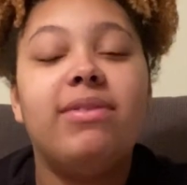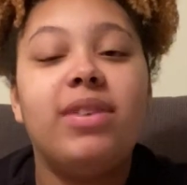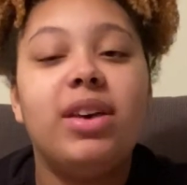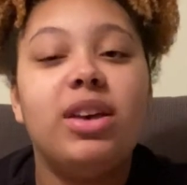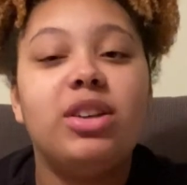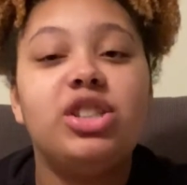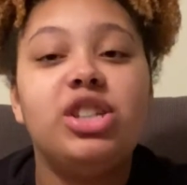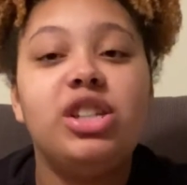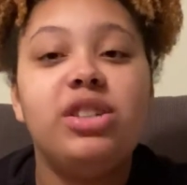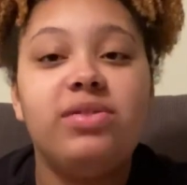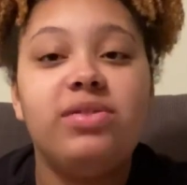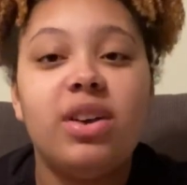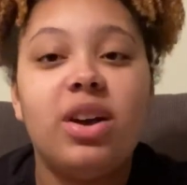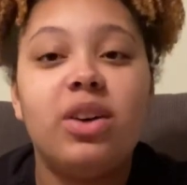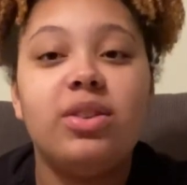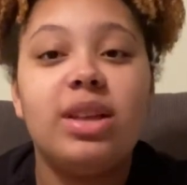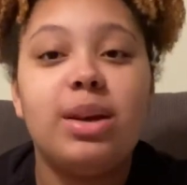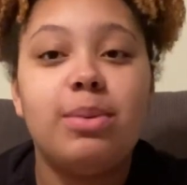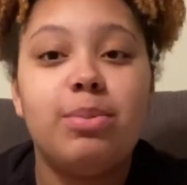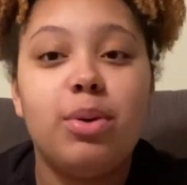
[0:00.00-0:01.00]
she failed
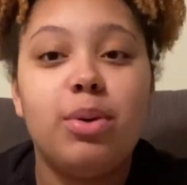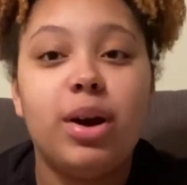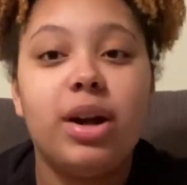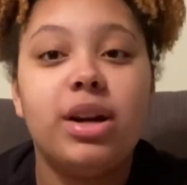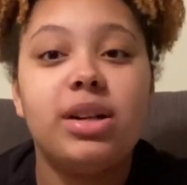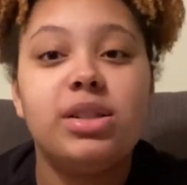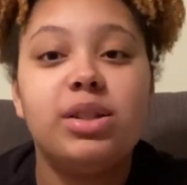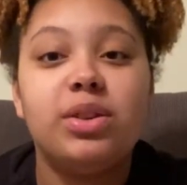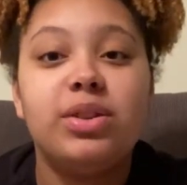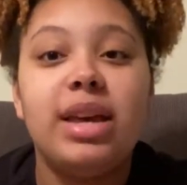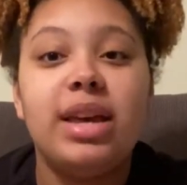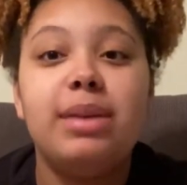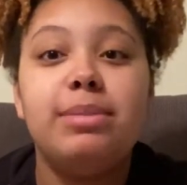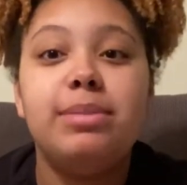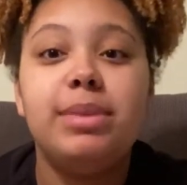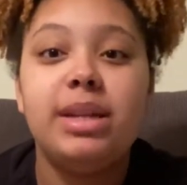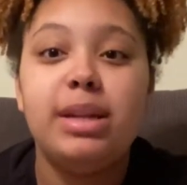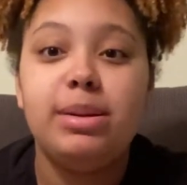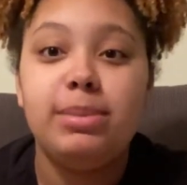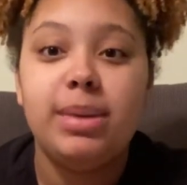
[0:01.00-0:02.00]
that part. So they
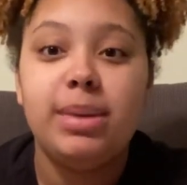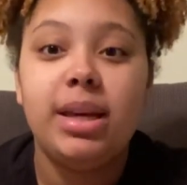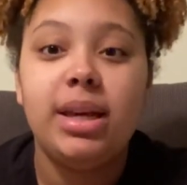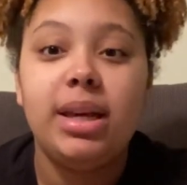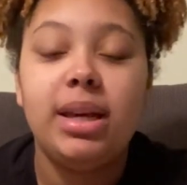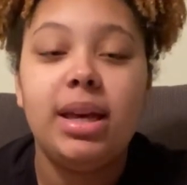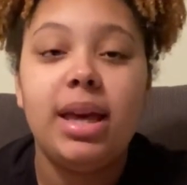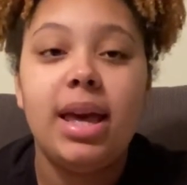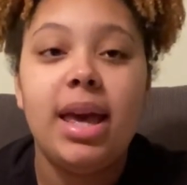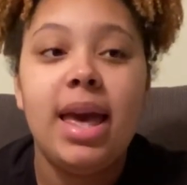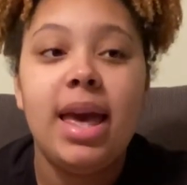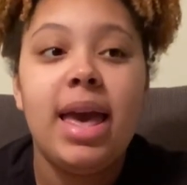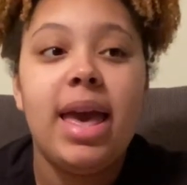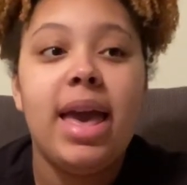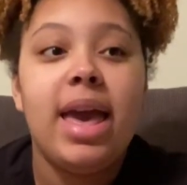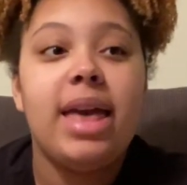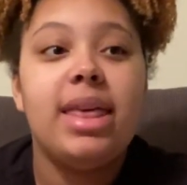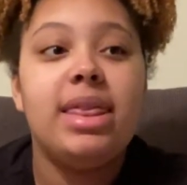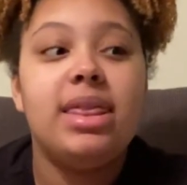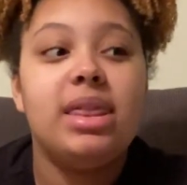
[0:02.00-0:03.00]
admitted me,
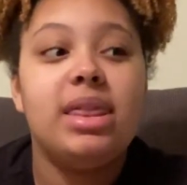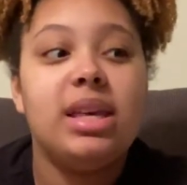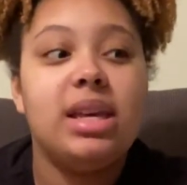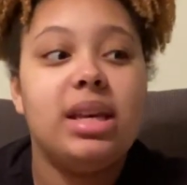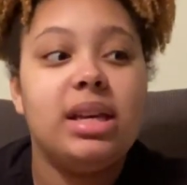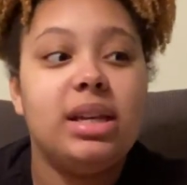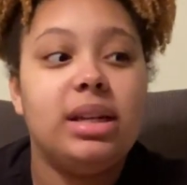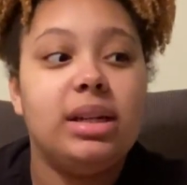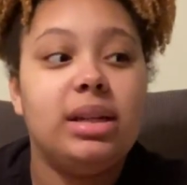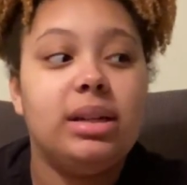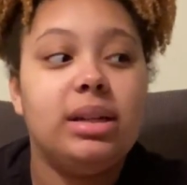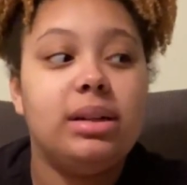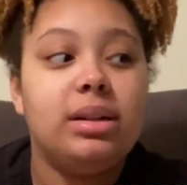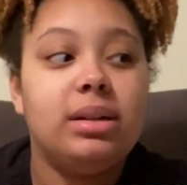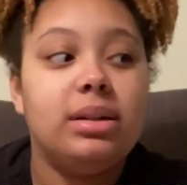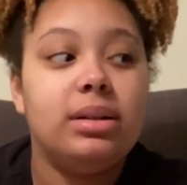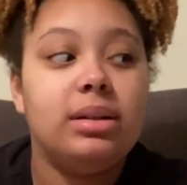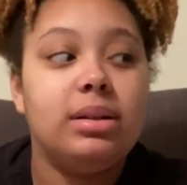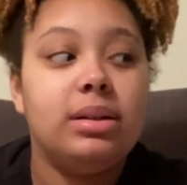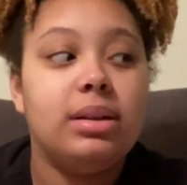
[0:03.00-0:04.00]
and then
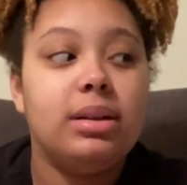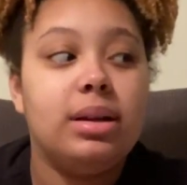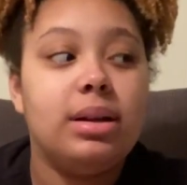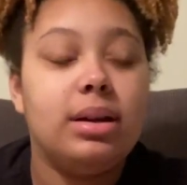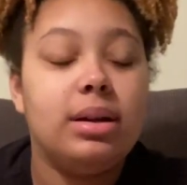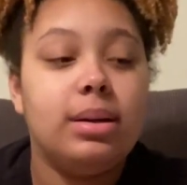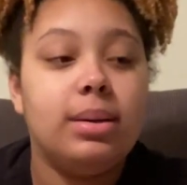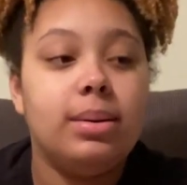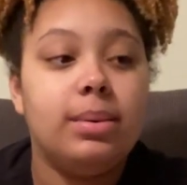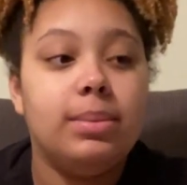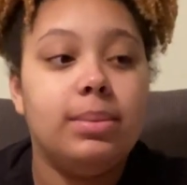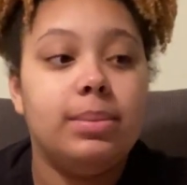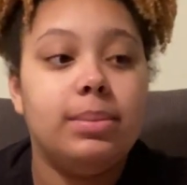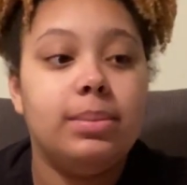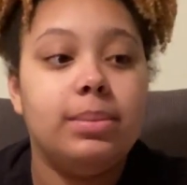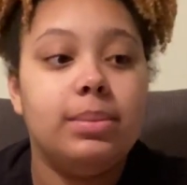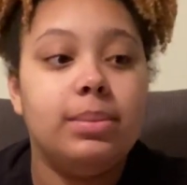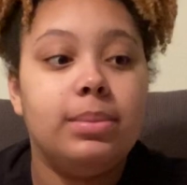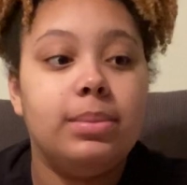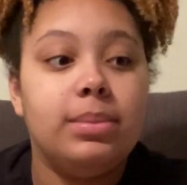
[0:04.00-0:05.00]

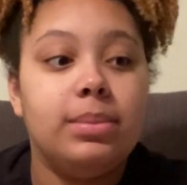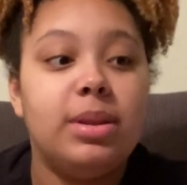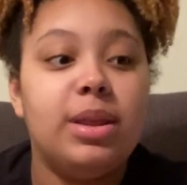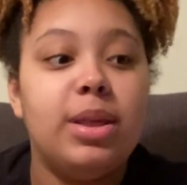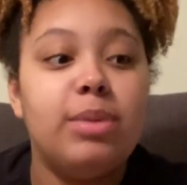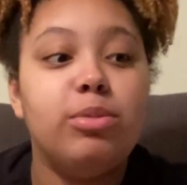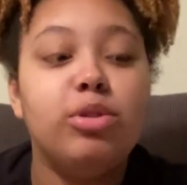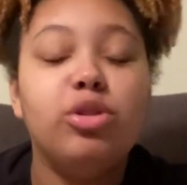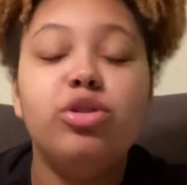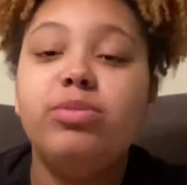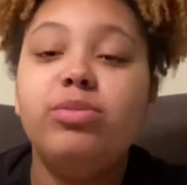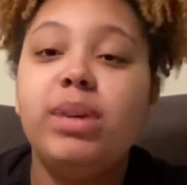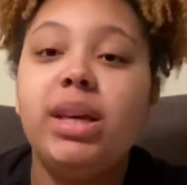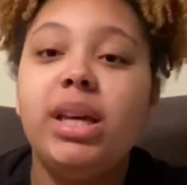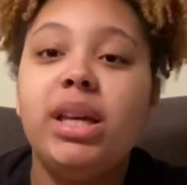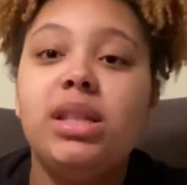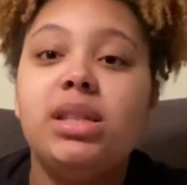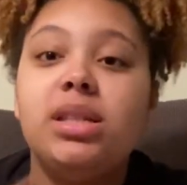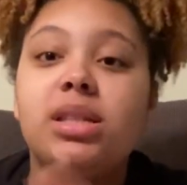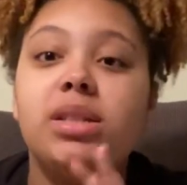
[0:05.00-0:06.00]
they moved
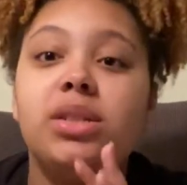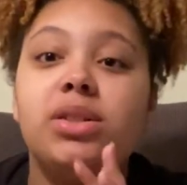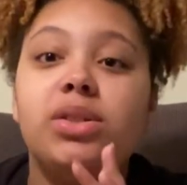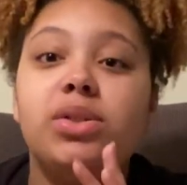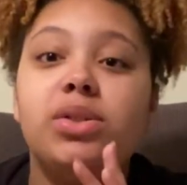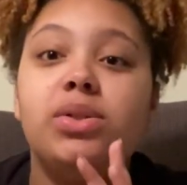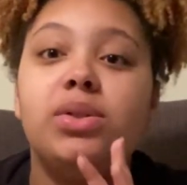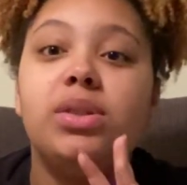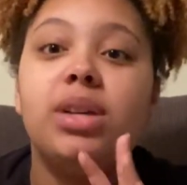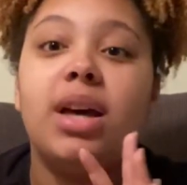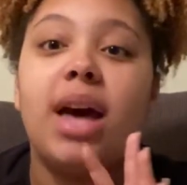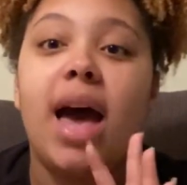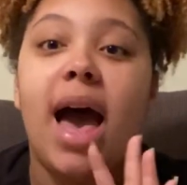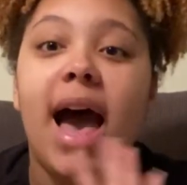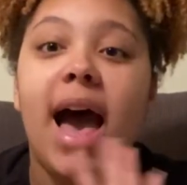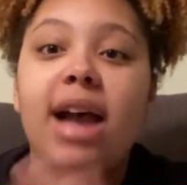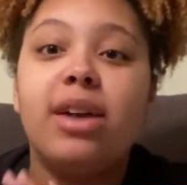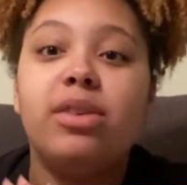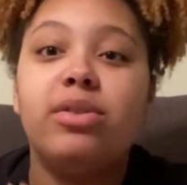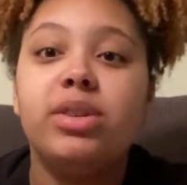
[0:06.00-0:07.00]
me to the
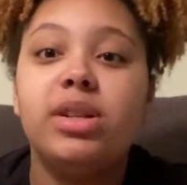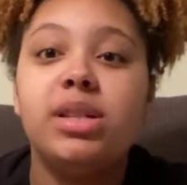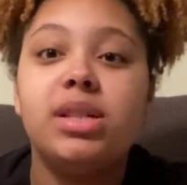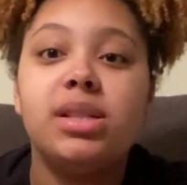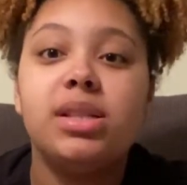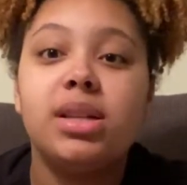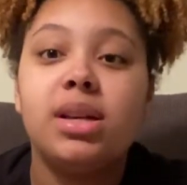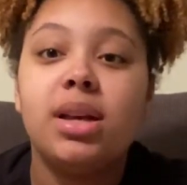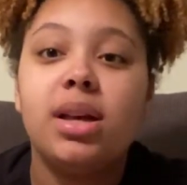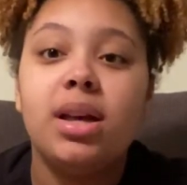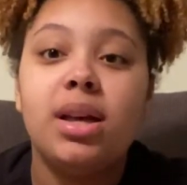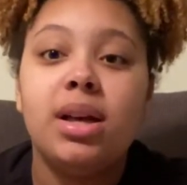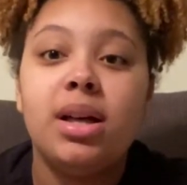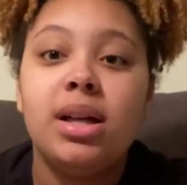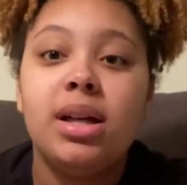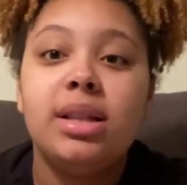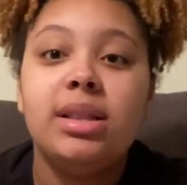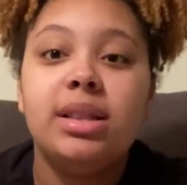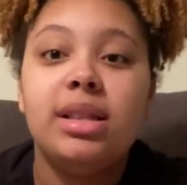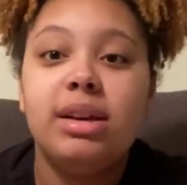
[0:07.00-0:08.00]
high risk
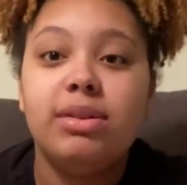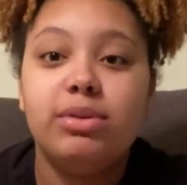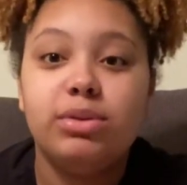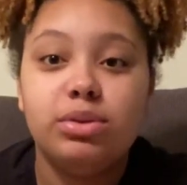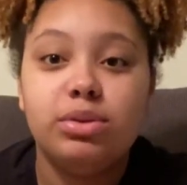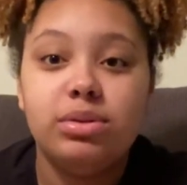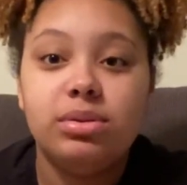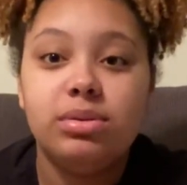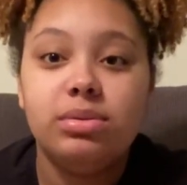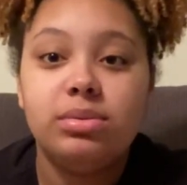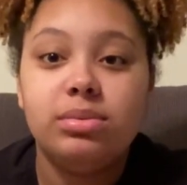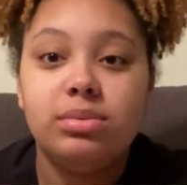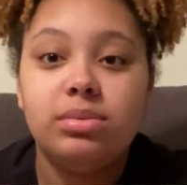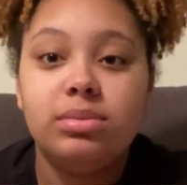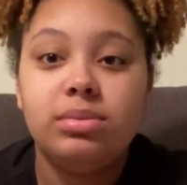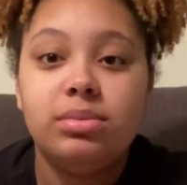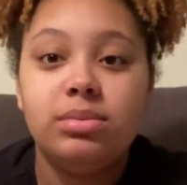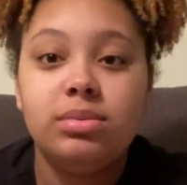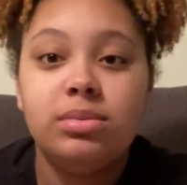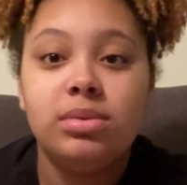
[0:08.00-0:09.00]
level
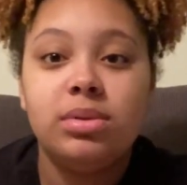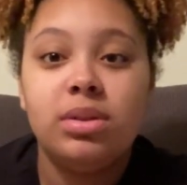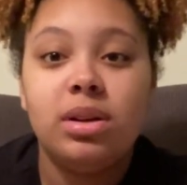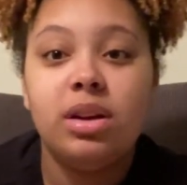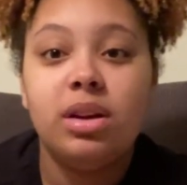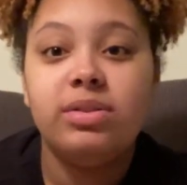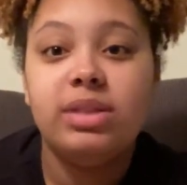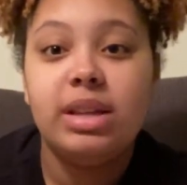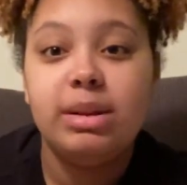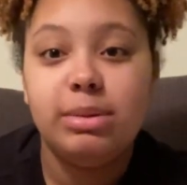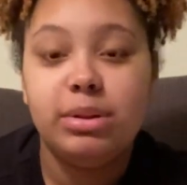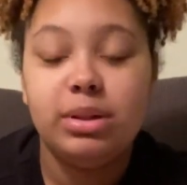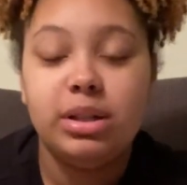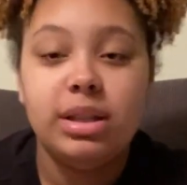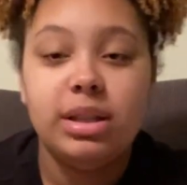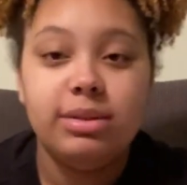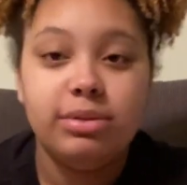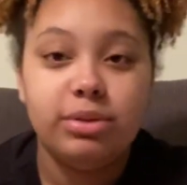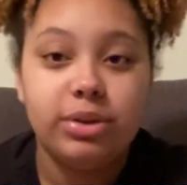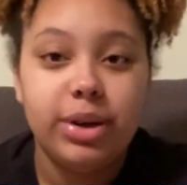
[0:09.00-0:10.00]
of labor and
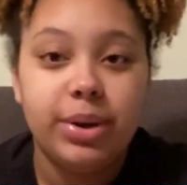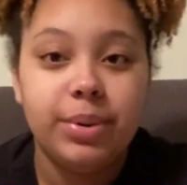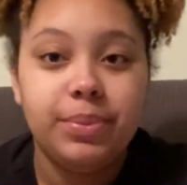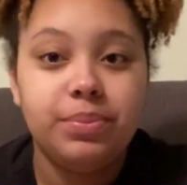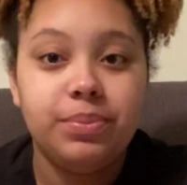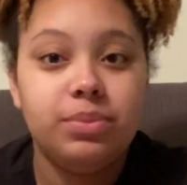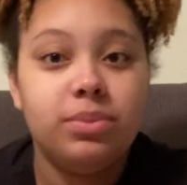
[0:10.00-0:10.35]
delivery.